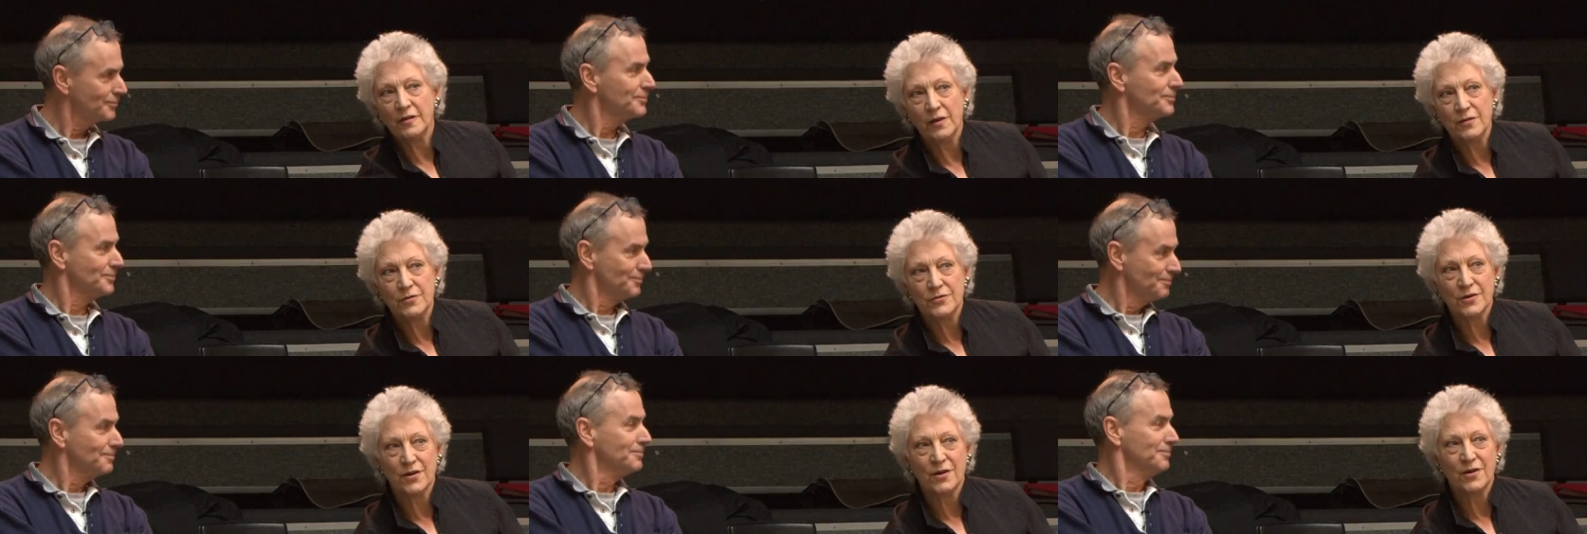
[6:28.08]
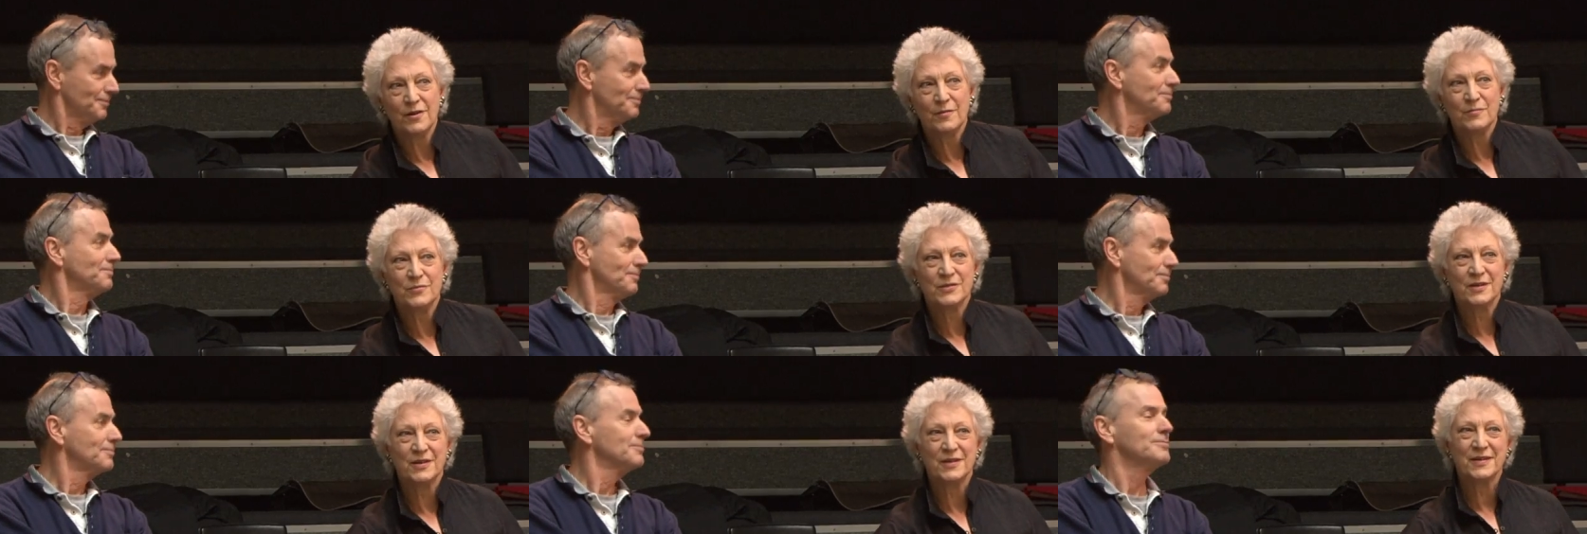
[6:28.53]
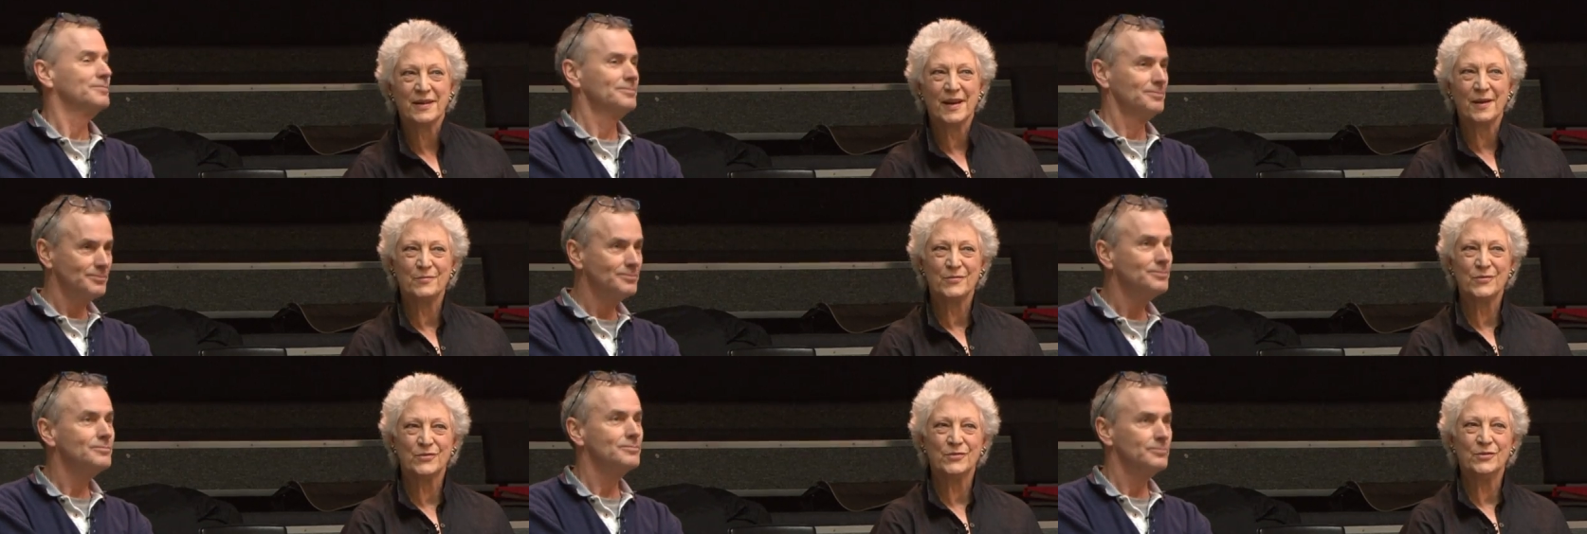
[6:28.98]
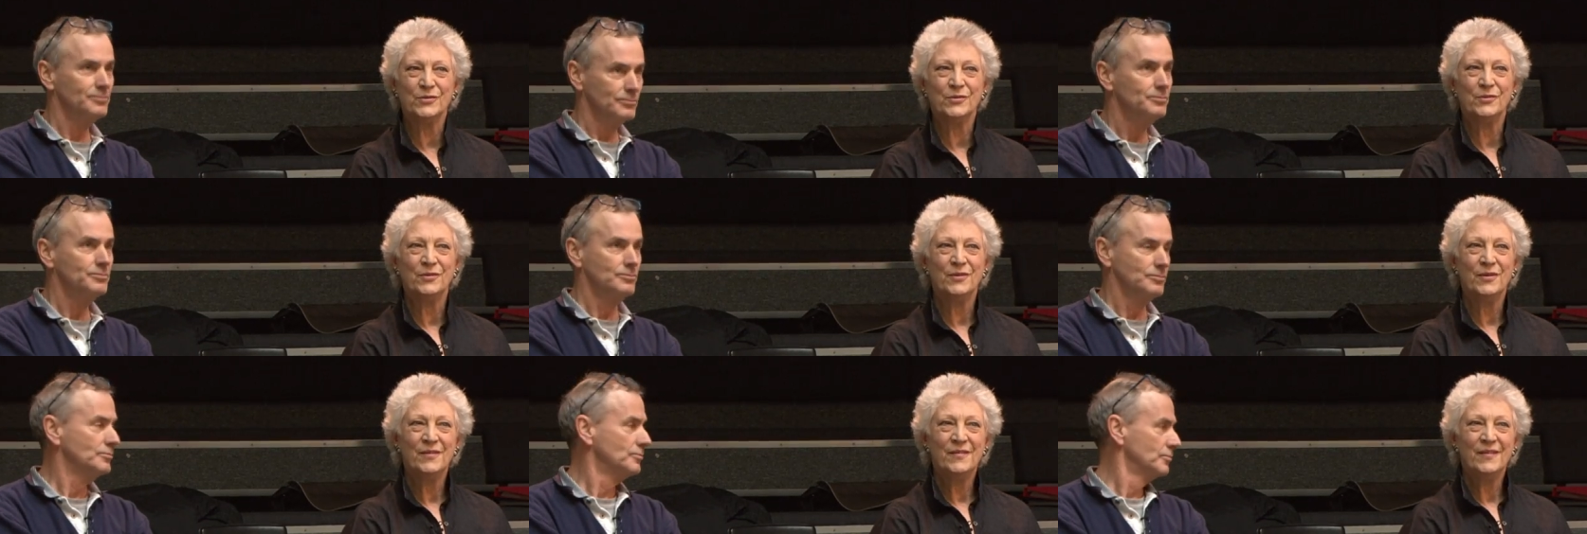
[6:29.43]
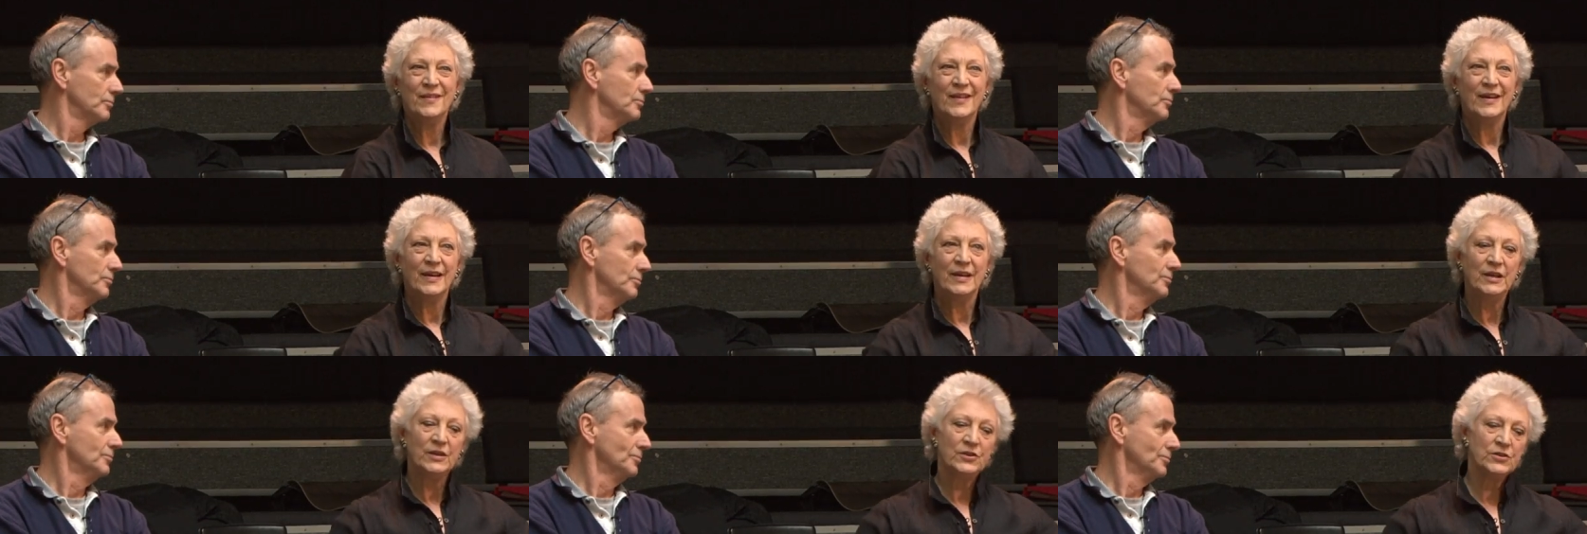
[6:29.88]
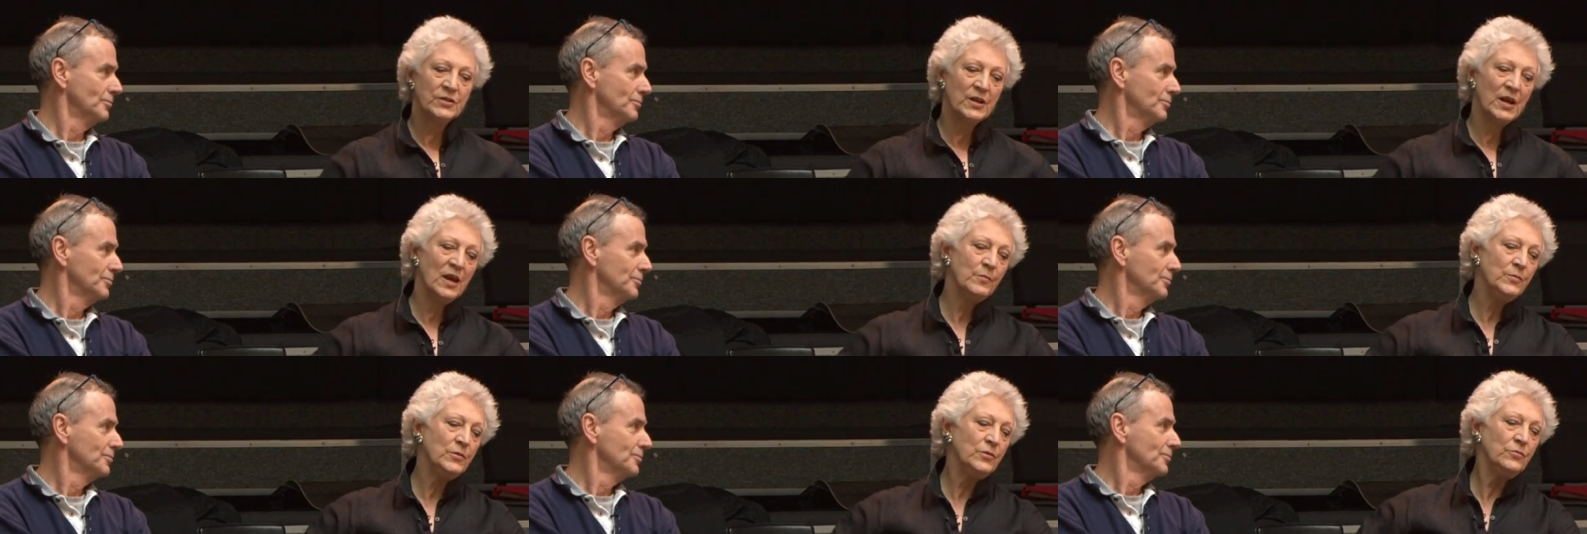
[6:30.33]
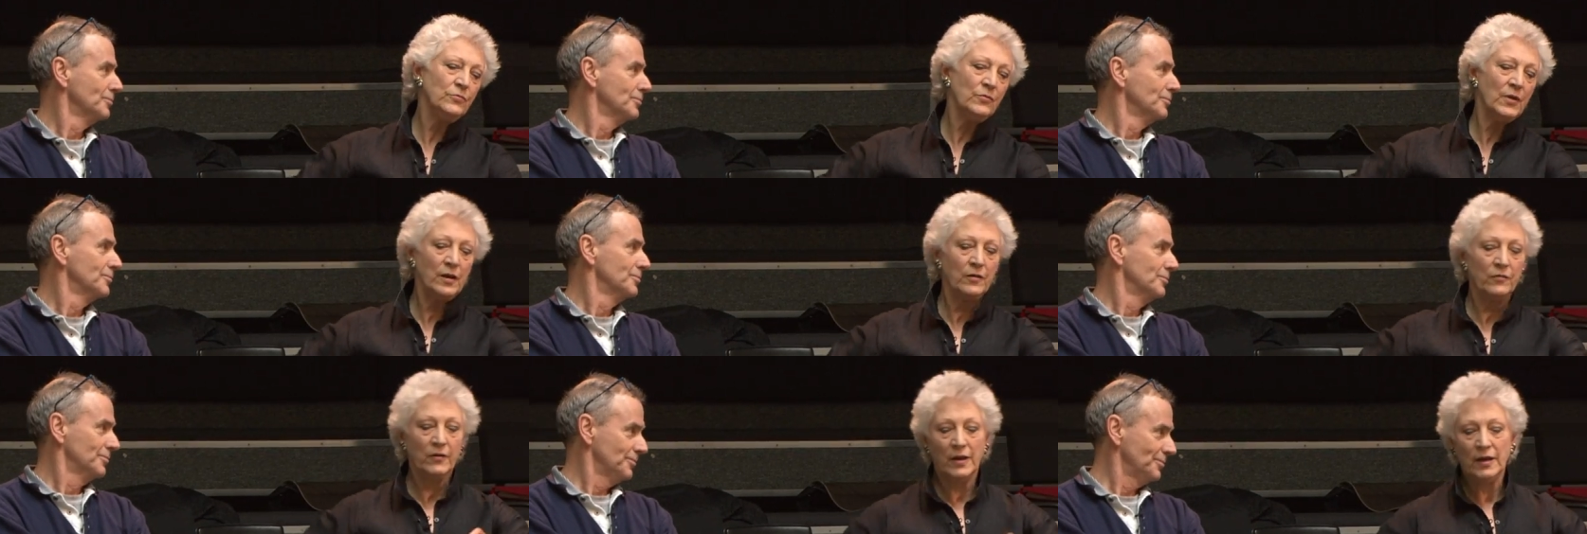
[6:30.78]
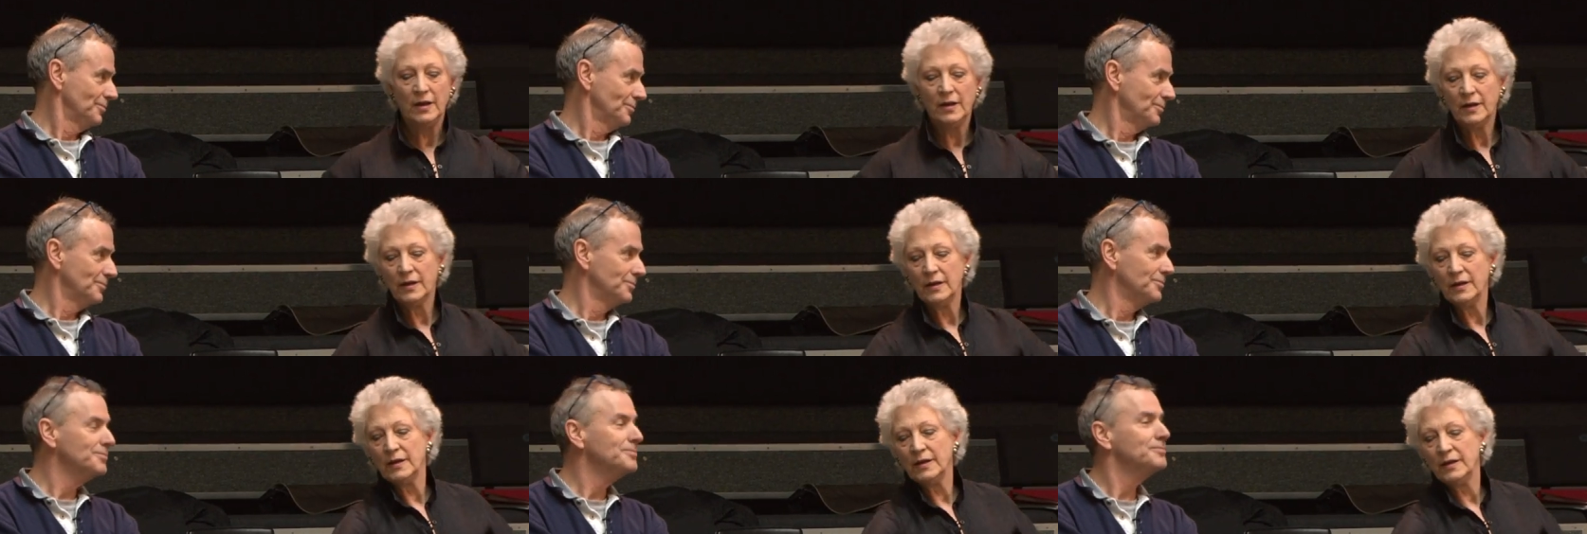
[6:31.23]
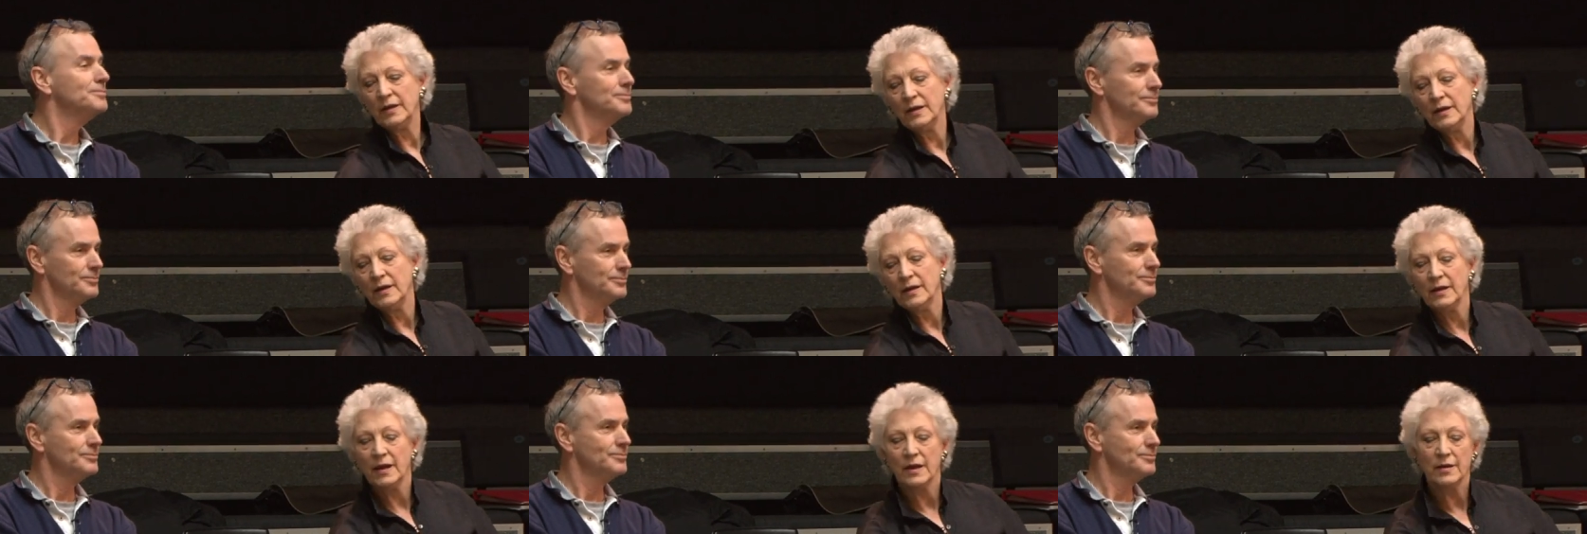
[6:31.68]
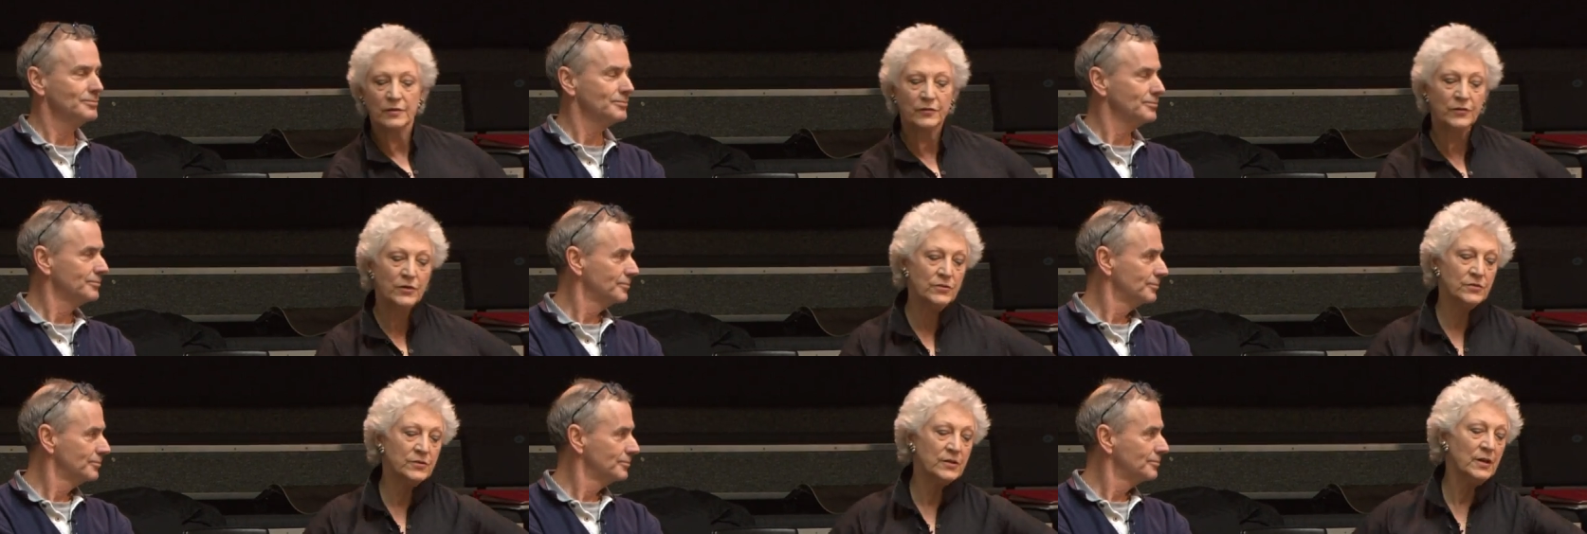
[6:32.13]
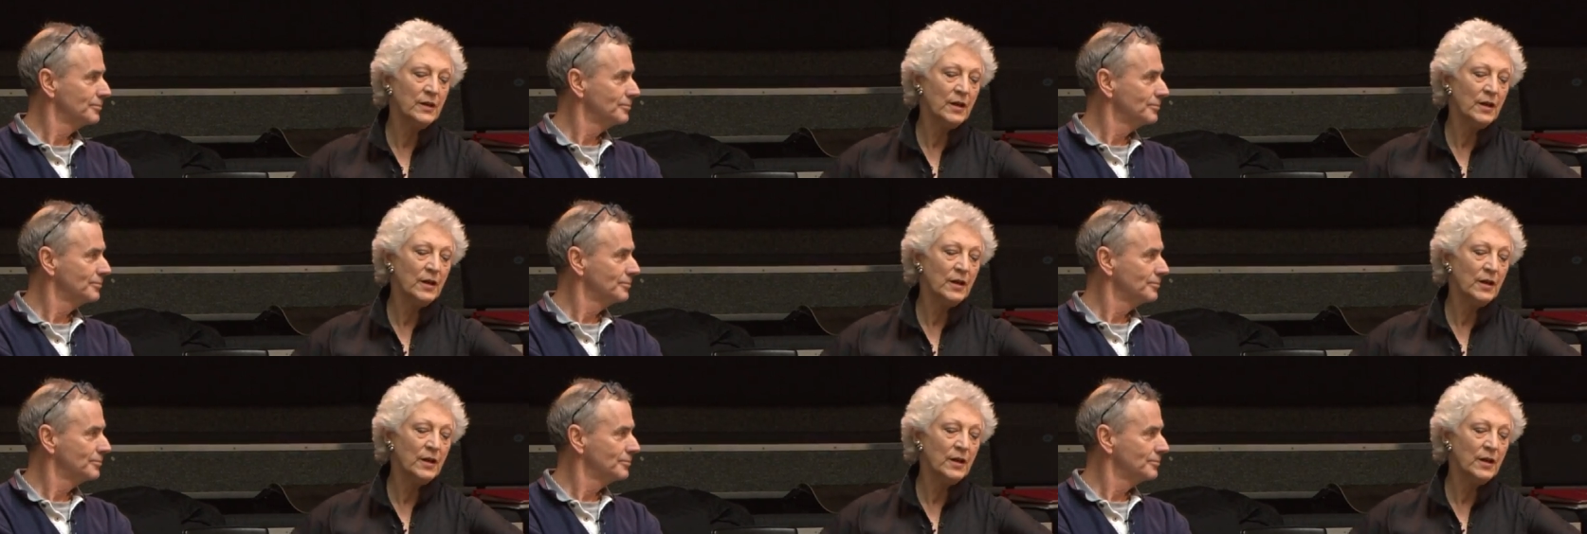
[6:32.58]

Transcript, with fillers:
Speaker 1: those arms can come through. Each time you renovate, mm. Kenneth used to